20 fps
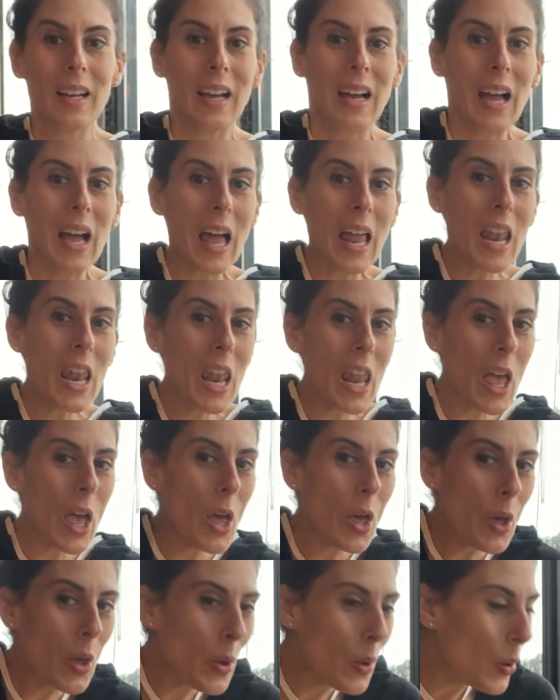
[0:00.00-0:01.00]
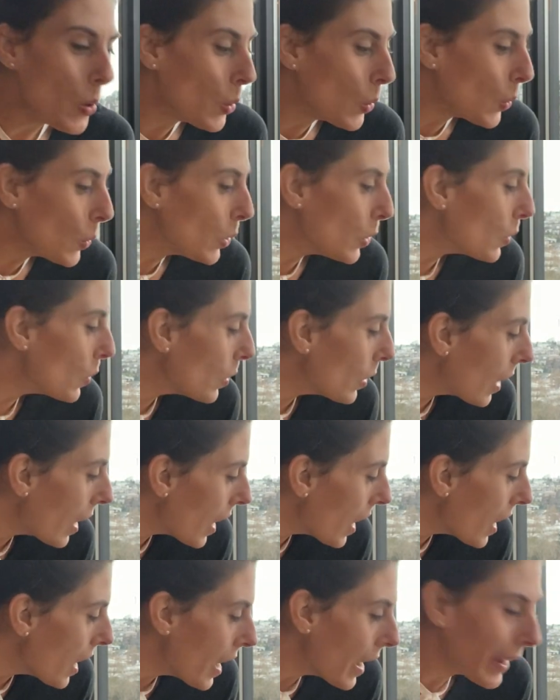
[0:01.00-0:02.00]
Hello, you
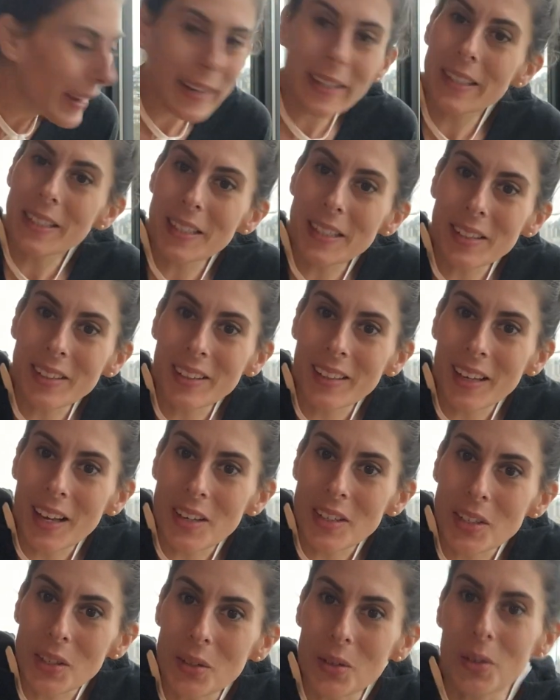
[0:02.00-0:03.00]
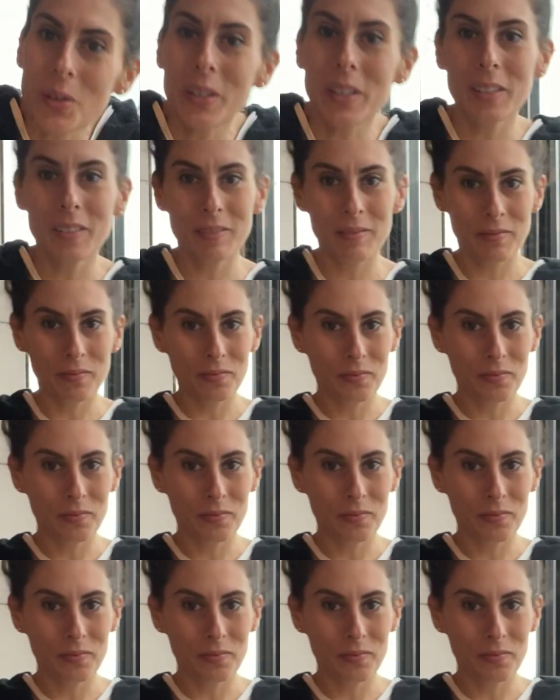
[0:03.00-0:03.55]
guys. How's it going?